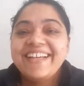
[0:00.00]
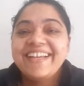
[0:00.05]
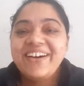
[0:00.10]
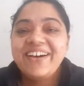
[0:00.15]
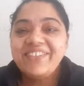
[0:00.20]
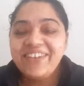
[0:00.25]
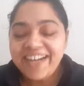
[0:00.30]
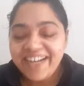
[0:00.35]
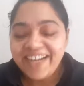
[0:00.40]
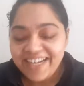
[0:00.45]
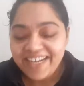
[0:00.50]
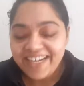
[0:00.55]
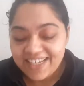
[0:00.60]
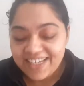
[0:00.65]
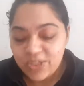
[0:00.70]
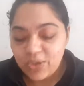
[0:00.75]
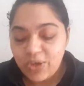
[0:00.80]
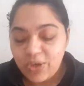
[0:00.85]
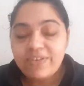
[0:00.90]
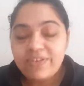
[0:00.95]
All right.
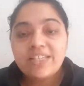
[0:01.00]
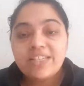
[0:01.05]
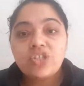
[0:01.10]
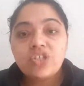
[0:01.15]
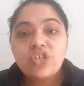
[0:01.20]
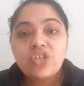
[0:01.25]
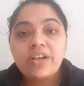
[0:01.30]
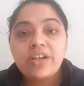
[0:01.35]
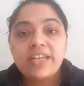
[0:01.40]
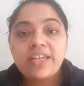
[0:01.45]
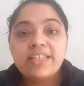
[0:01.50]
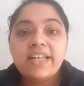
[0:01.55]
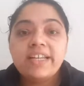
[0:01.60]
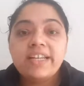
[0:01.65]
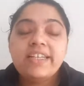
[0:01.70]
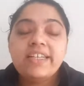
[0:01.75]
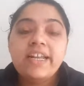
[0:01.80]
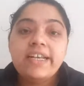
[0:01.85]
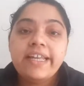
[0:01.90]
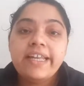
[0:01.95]
So I was just talking that
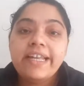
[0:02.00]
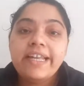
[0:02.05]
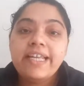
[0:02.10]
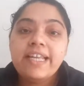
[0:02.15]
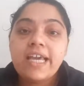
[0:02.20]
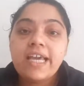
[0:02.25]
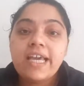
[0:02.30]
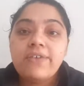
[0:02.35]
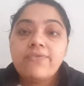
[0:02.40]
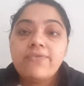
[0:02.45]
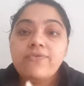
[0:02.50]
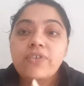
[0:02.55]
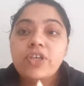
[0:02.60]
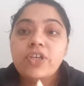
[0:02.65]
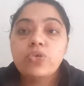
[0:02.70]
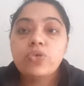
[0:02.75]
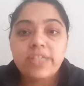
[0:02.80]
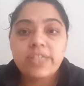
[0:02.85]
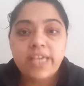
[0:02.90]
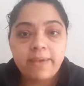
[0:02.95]
in our daily life we
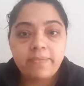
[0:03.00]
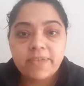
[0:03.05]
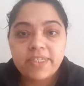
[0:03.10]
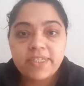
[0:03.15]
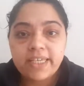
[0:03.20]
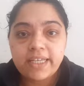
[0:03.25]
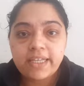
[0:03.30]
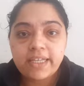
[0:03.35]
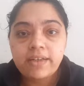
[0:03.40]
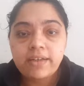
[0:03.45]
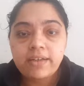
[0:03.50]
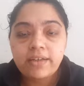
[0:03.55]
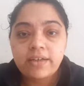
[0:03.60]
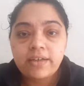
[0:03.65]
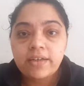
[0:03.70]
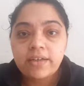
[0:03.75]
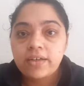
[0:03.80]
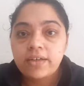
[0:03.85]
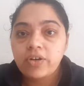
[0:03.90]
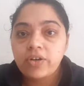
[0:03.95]
use MSil.
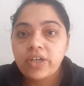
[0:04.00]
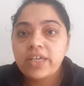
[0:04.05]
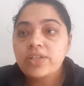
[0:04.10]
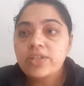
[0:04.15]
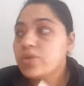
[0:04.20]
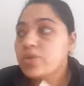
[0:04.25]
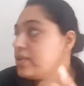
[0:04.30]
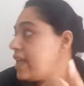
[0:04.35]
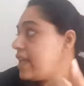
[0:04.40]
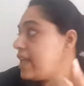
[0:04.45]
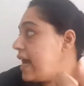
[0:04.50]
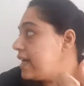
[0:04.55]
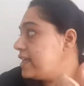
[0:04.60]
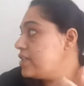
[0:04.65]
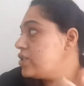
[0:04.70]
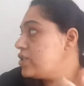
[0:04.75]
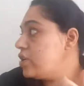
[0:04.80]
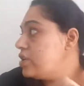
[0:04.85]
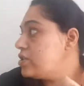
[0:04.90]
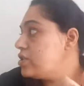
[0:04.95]
Okay, so that
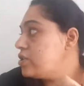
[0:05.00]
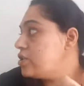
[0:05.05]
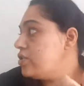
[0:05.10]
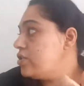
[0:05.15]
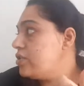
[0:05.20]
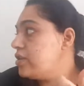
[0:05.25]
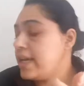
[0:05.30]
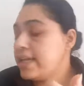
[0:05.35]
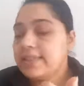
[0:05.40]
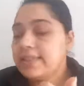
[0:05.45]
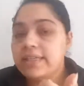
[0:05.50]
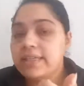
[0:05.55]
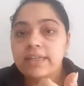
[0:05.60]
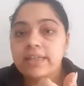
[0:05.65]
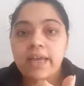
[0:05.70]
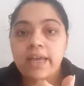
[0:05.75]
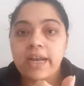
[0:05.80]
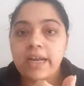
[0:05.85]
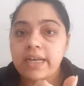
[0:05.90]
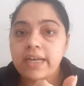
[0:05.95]
is also resin
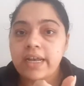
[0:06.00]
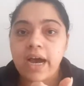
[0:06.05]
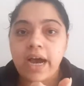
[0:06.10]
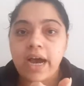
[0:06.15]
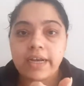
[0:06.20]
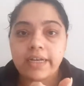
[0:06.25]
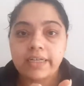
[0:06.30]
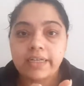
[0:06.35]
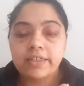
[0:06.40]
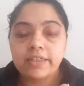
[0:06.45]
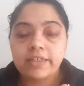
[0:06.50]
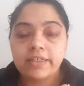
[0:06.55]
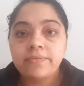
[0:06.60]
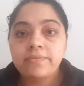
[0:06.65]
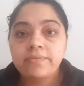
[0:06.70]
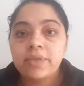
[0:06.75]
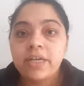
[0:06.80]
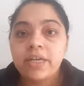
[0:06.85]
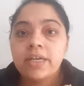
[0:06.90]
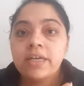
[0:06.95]
and hardener.
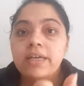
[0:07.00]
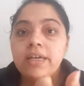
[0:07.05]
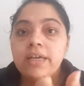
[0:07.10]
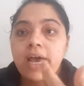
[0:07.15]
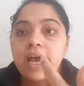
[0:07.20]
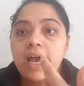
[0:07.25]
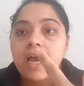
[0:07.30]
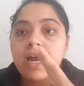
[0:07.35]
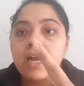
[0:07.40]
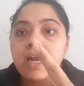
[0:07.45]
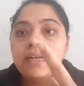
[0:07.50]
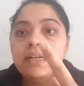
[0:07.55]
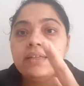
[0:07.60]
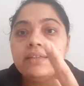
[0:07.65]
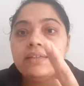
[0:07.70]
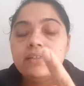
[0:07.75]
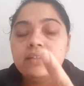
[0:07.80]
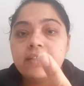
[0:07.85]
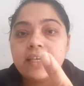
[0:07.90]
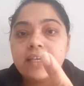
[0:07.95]
And
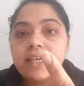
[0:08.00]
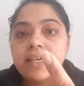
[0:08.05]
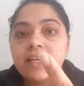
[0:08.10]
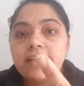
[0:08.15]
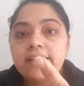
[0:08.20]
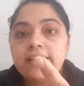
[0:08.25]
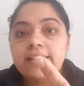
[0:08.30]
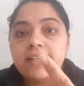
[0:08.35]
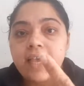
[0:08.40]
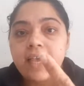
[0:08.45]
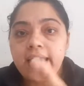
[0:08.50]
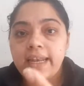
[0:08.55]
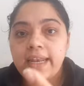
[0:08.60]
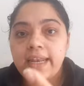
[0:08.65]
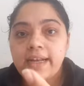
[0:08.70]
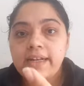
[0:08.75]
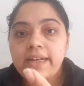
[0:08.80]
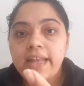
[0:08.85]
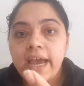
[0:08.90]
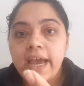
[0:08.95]
second is
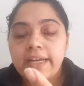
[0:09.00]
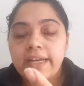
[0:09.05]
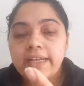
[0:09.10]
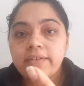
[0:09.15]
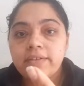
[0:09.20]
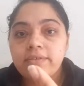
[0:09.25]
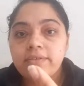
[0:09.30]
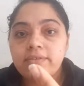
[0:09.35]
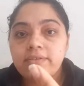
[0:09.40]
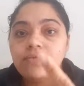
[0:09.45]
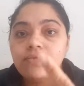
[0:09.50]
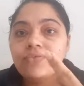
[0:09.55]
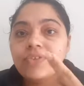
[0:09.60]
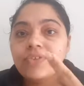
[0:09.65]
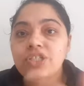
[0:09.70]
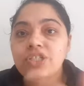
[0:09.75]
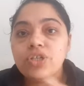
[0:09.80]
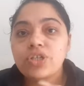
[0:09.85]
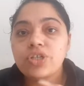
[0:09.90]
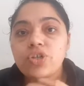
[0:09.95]
Eraldite,
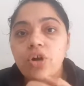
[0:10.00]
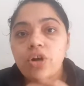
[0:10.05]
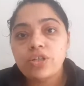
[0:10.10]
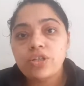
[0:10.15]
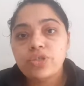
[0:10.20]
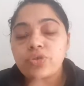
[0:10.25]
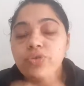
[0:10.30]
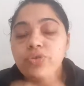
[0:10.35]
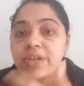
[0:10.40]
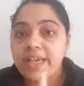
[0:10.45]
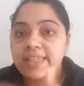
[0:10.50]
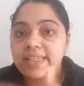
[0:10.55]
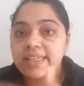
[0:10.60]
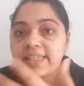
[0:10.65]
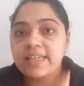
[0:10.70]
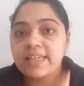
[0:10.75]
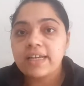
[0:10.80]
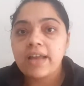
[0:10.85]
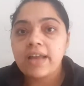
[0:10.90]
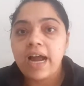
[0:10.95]
which is also
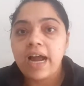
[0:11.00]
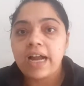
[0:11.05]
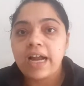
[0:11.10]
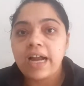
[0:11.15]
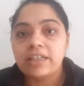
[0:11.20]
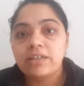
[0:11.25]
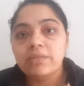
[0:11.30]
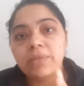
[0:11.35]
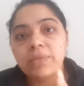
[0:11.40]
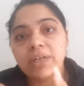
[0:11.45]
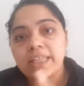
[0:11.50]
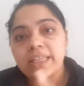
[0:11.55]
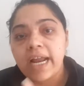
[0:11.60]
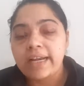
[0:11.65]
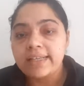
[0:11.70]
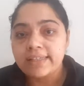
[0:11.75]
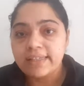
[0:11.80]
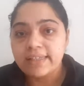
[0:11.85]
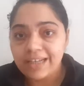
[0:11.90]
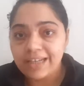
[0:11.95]
resin and hardener, but
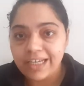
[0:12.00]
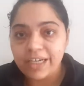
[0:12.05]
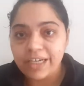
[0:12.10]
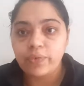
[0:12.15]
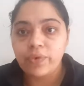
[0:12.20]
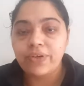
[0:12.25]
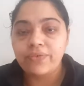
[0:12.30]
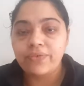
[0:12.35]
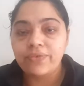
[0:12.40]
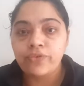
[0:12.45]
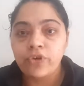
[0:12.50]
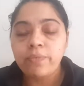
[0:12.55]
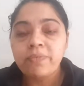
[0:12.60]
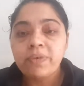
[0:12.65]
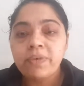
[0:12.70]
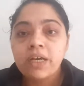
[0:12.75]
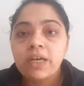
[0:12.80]
that is in liquid form.